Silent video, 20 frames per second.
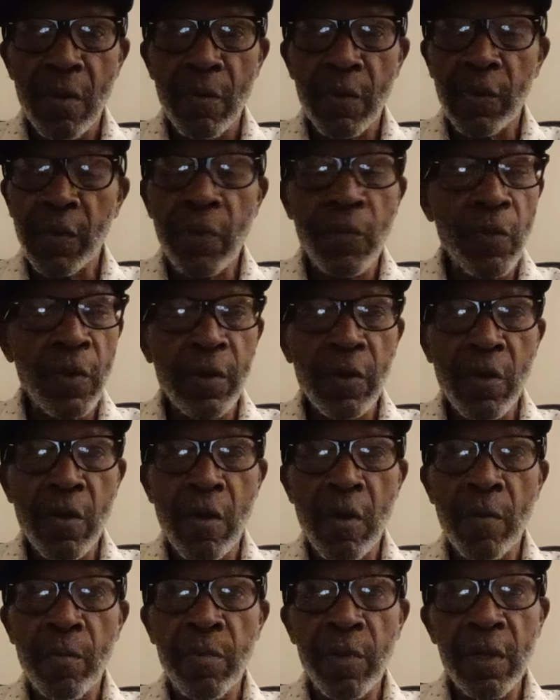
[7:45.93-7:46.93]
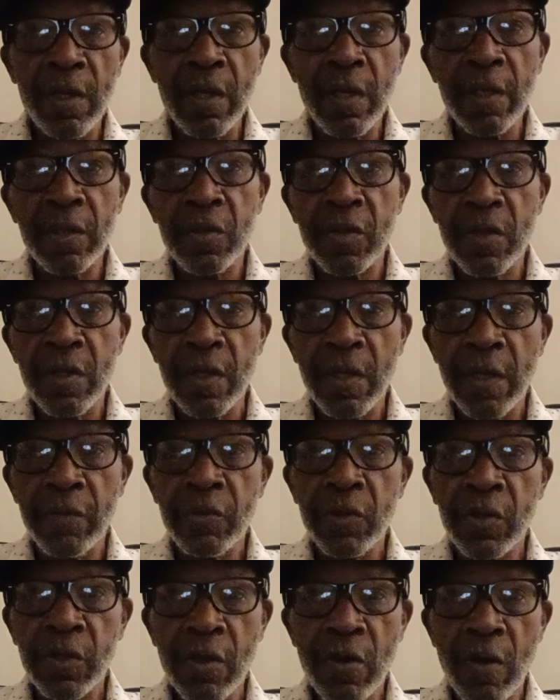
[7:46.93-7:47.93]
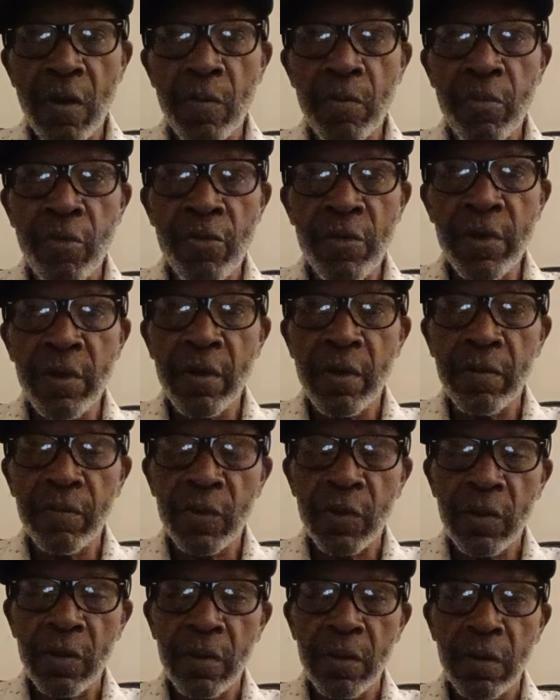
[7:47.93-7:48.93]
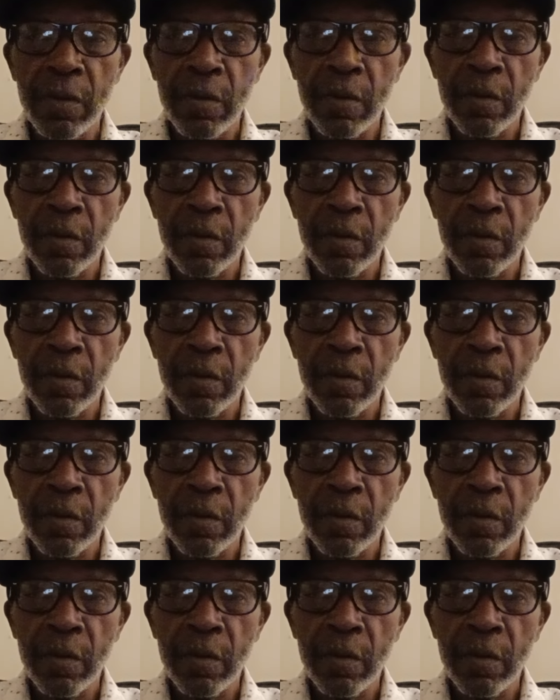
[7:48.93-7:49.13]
But they wasn't called Bloods then, they just called Brims.